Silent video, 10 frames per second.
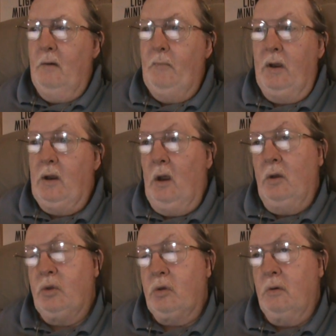
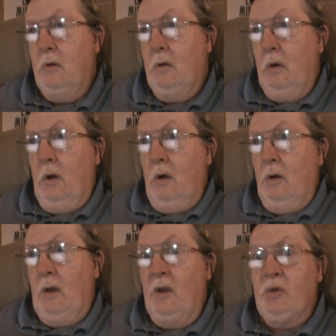because
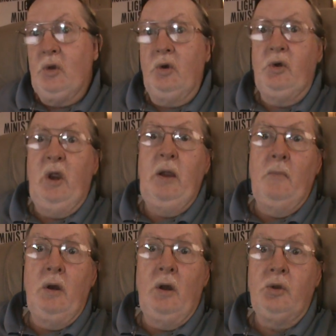that's the
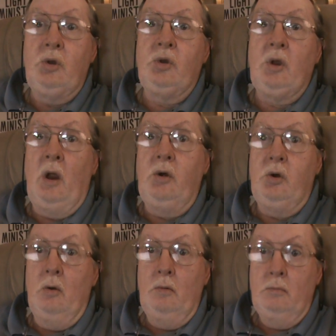demon that's inside you.